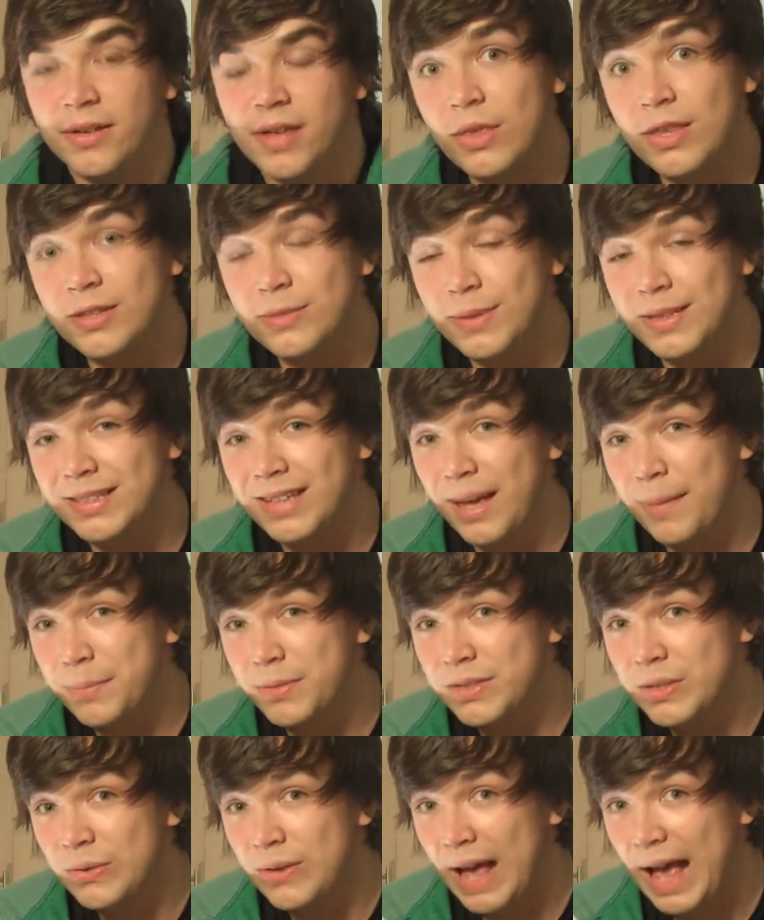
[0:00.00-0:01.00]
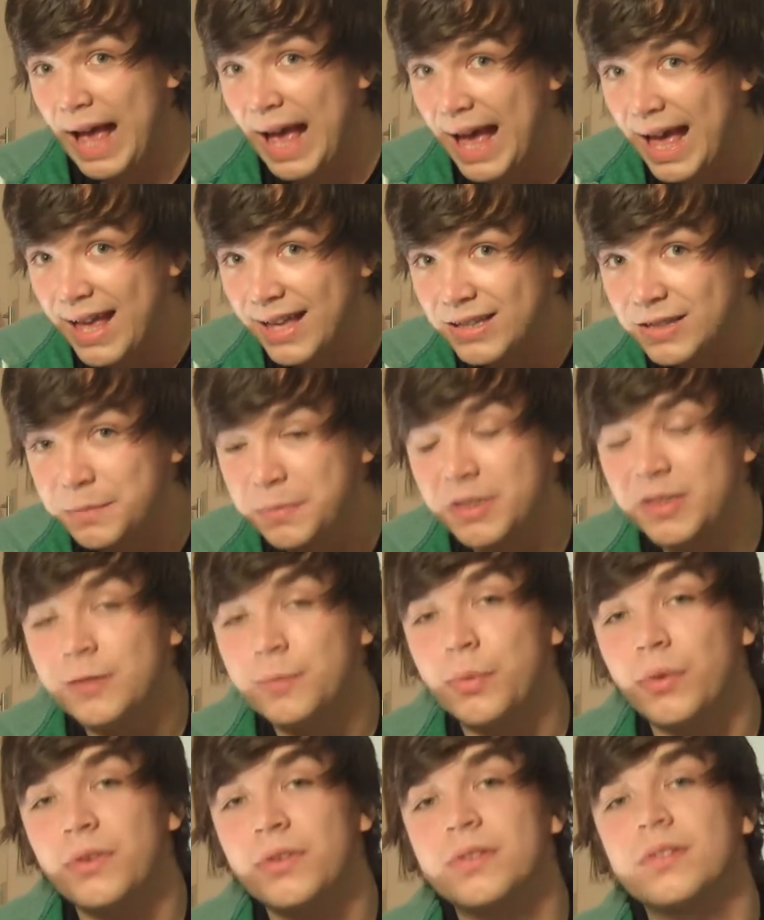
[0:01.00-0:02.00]
This week's episode has been
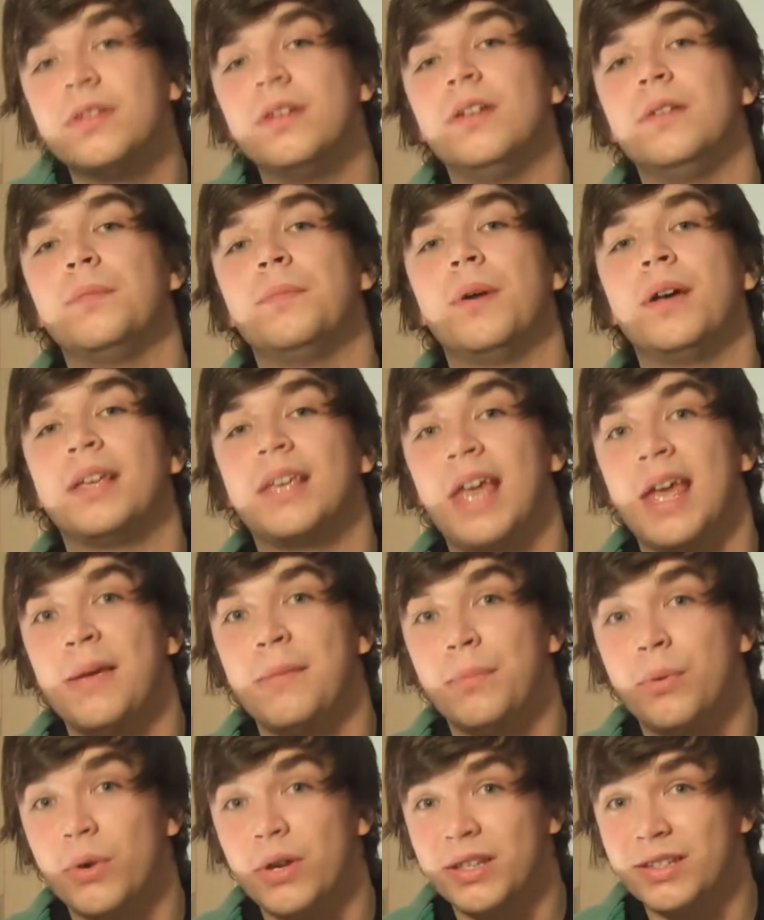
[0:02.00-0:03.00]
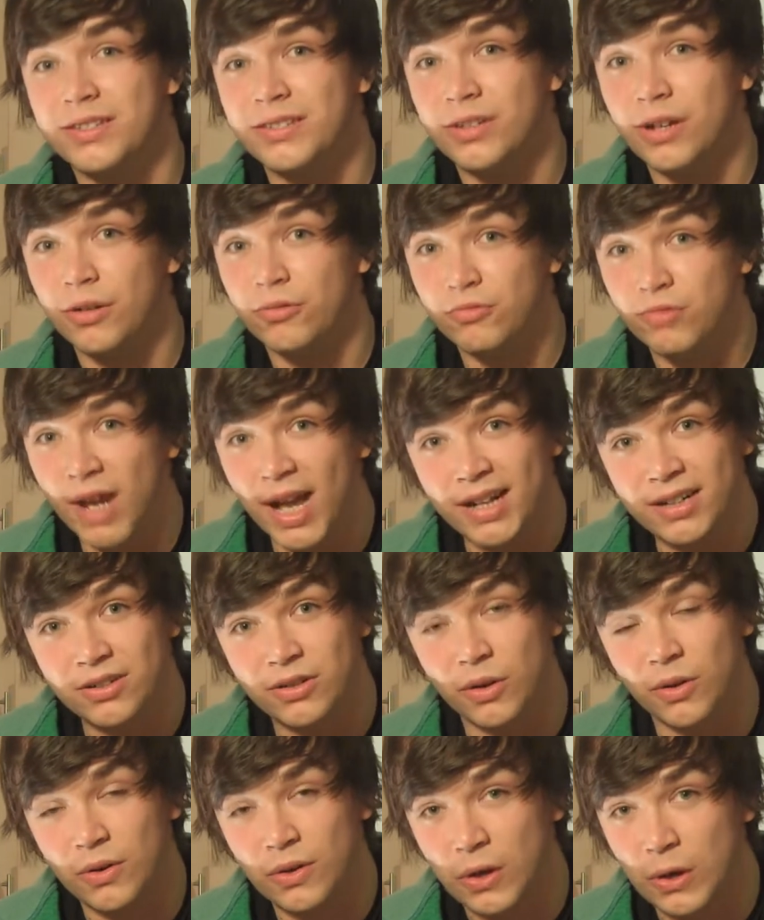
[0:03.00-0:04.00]
sponsored by
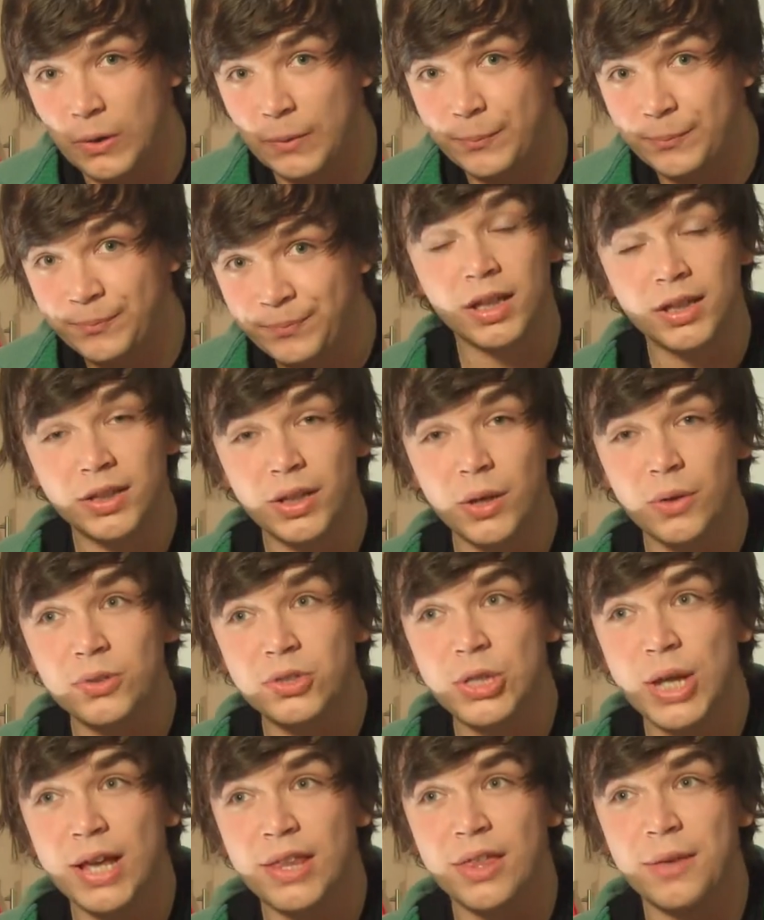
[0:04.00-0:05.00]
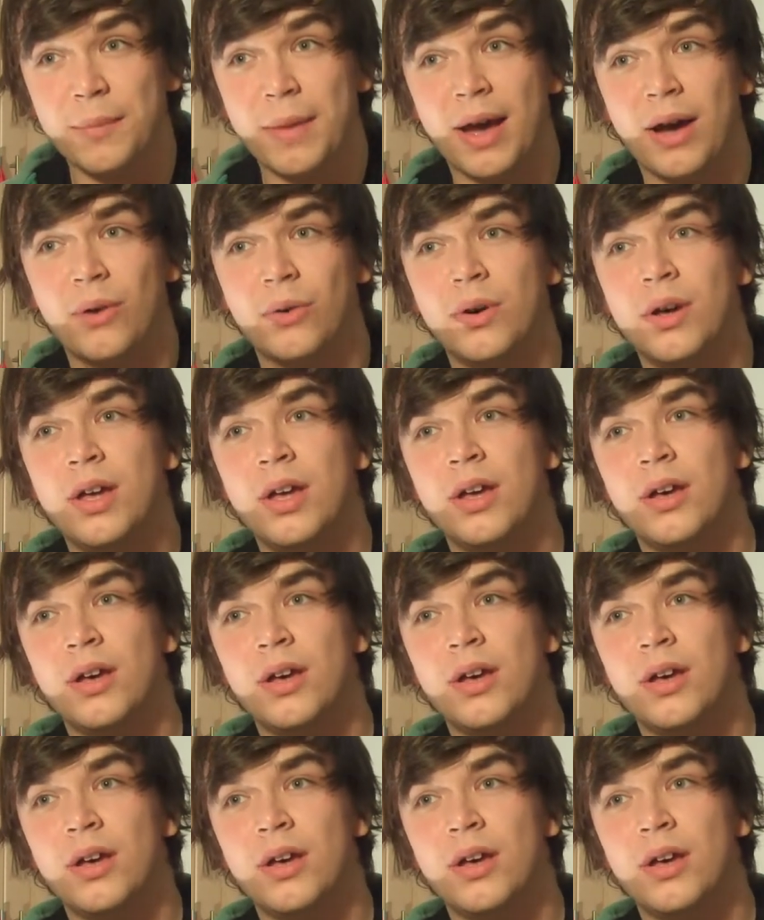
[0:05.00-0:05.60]
GamePointsDirect.com. Go check them out.